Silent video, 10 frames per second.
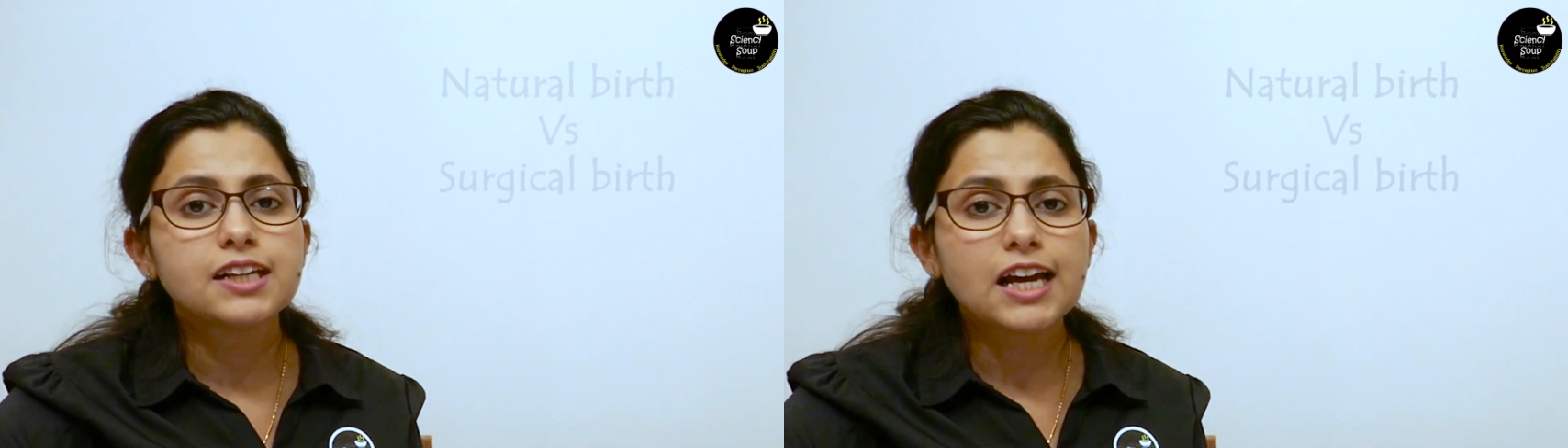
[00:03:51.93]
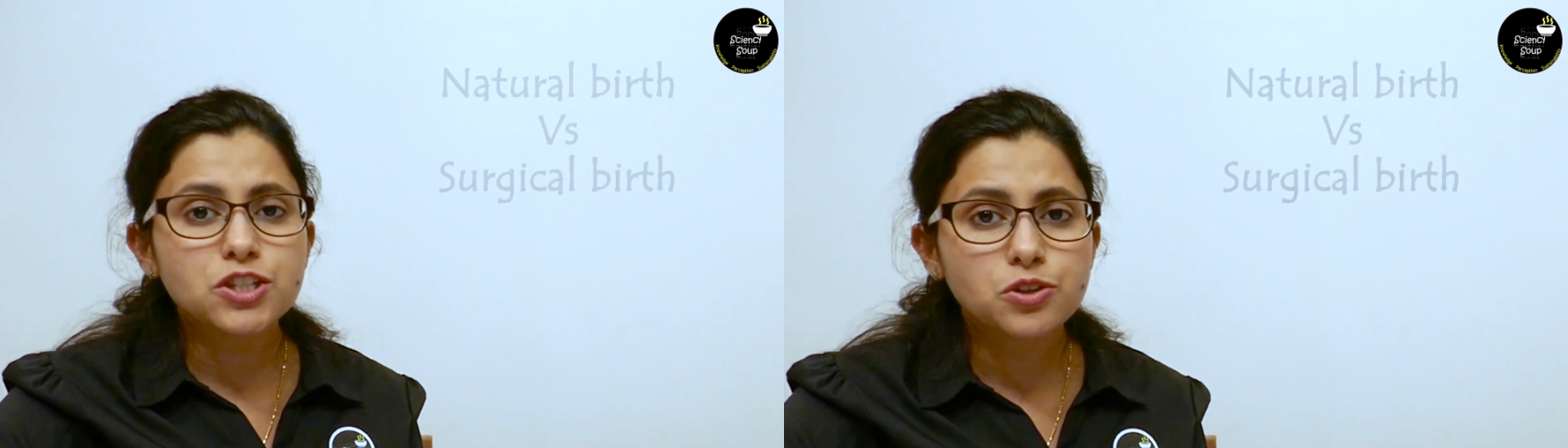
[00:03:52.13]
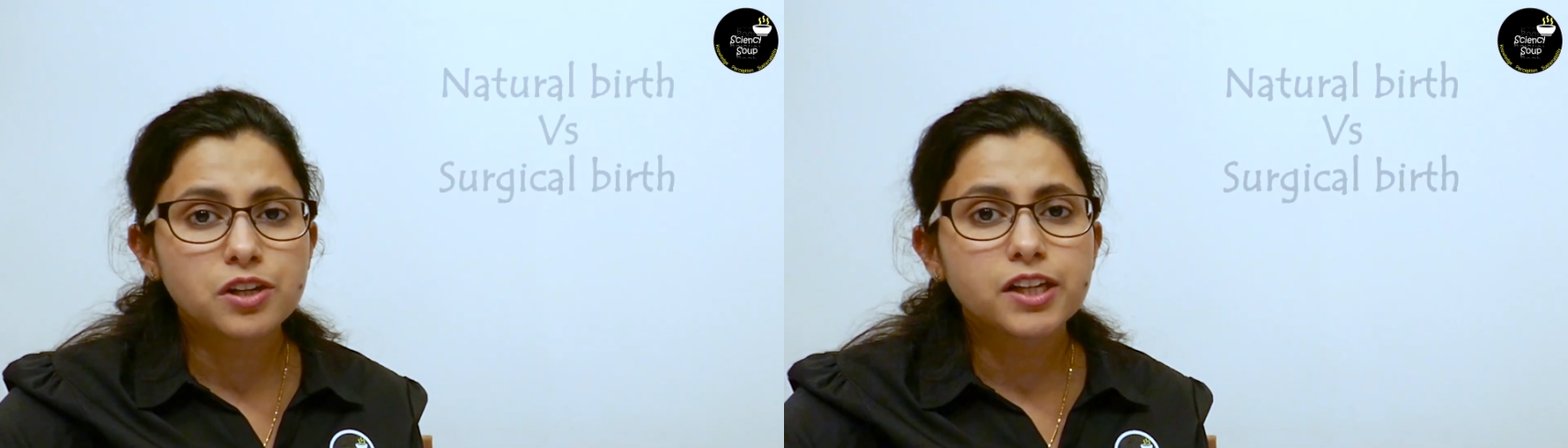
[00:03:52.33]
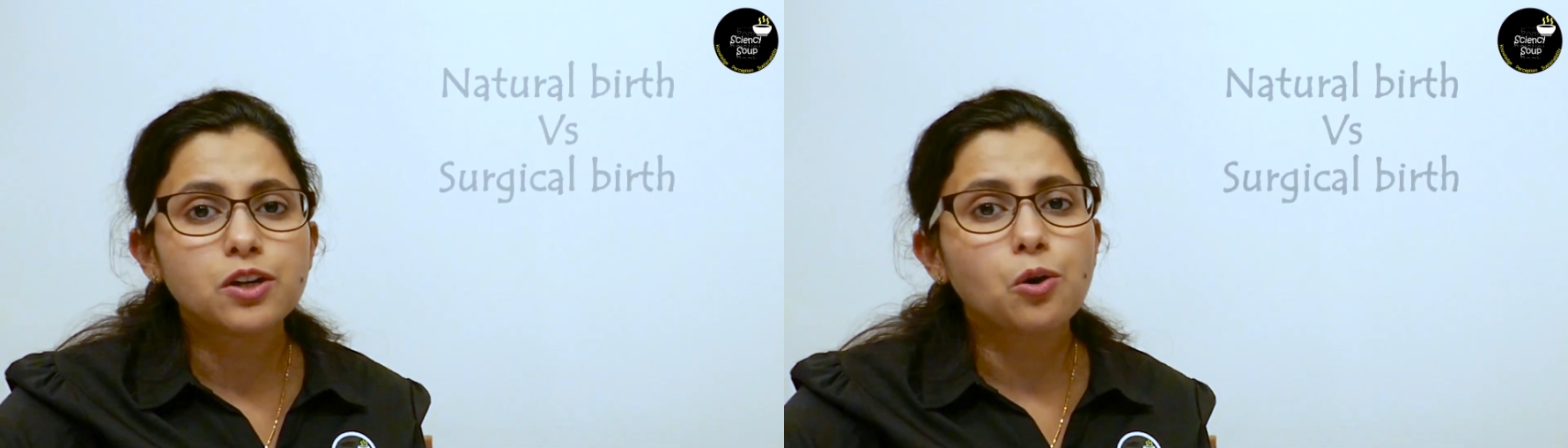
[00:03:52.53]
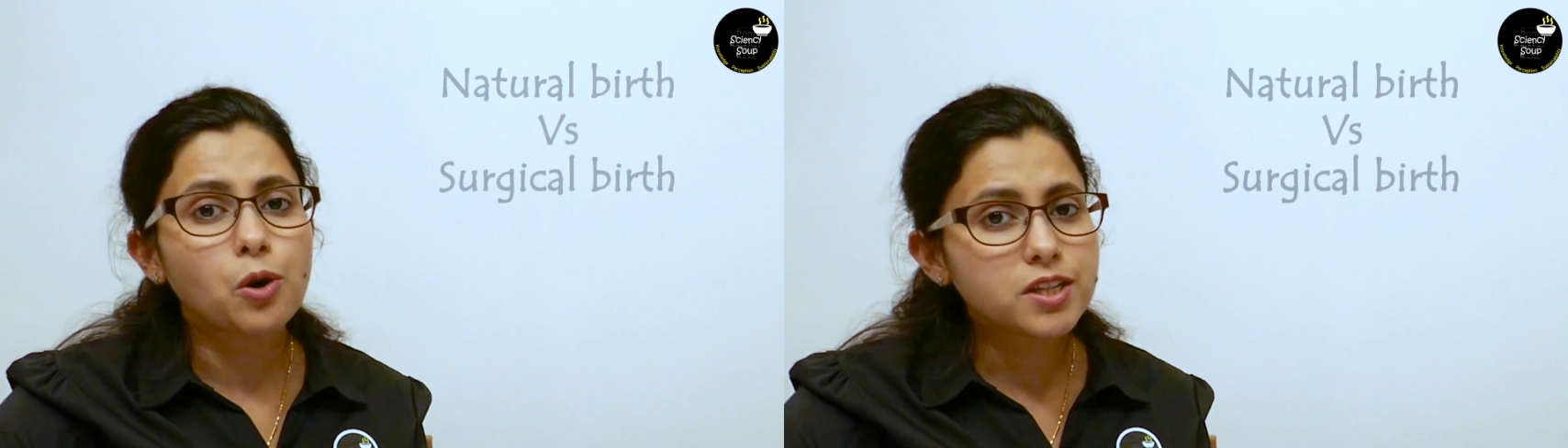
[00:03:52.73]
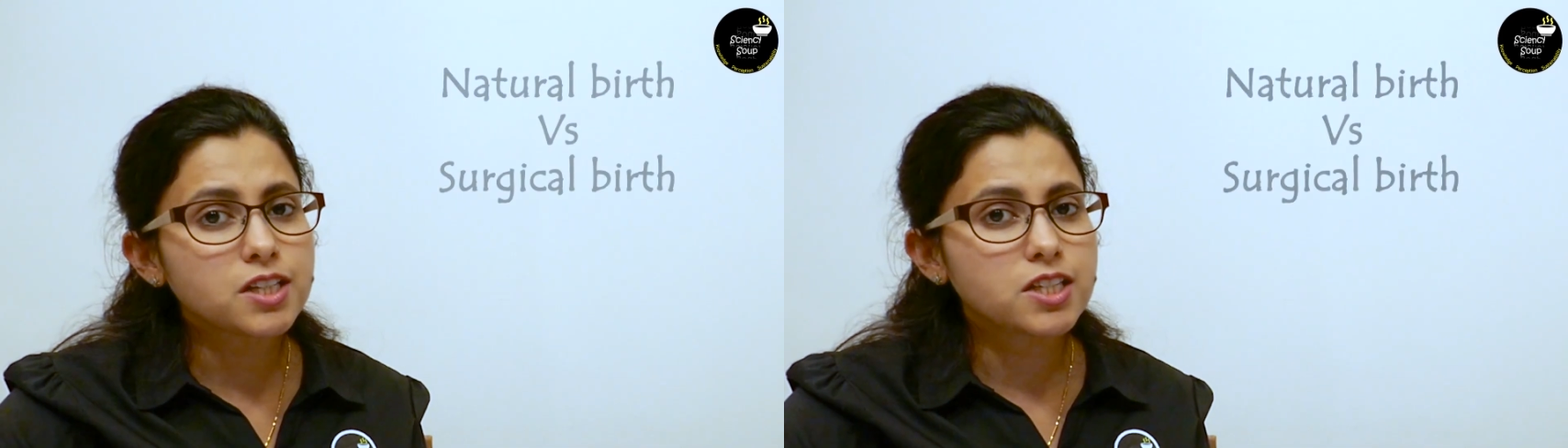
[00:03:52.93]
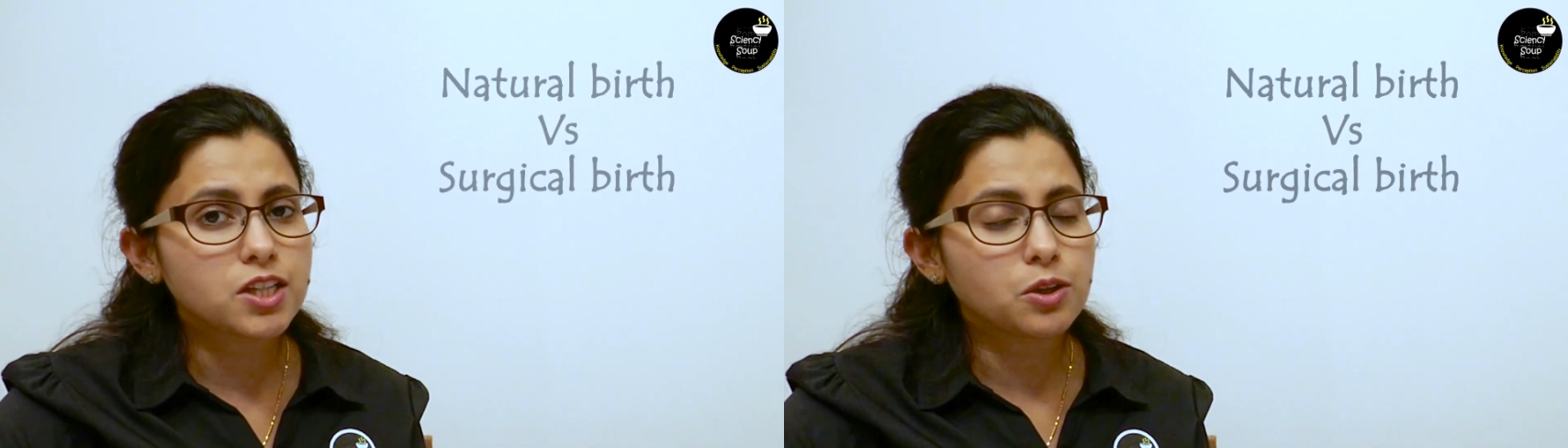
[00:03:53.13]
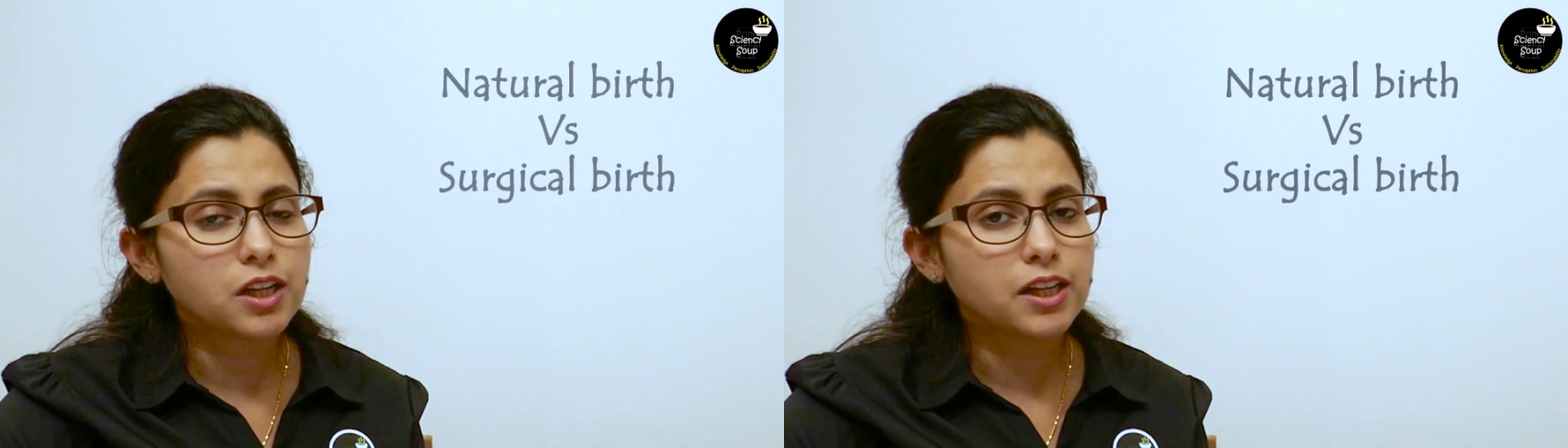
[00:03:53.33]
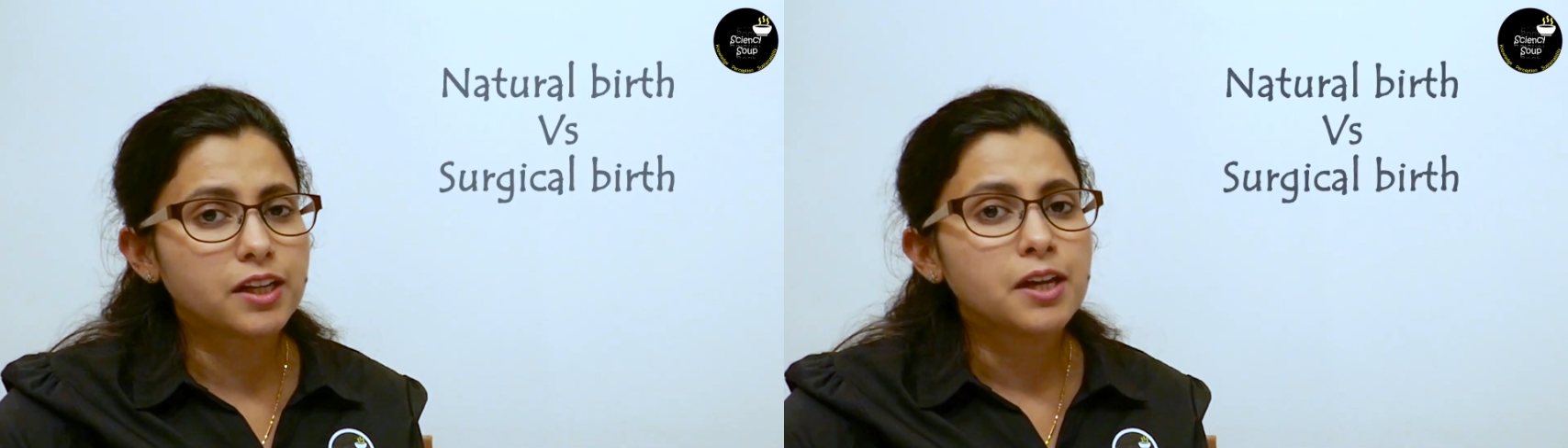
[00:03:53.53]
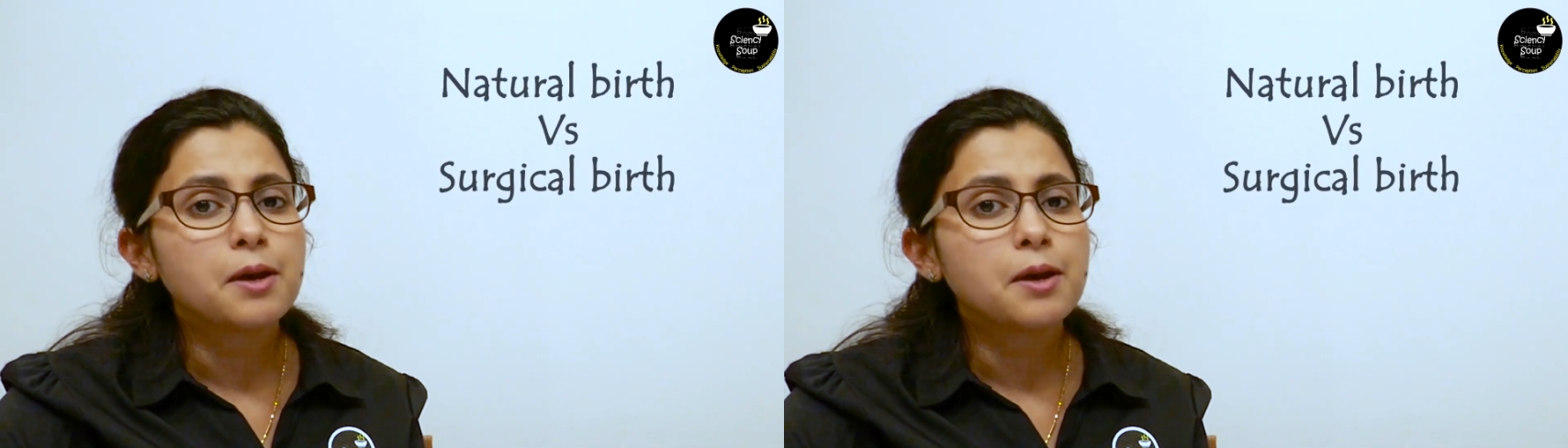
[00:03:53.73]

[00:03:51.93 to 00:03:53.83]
naturally or surgically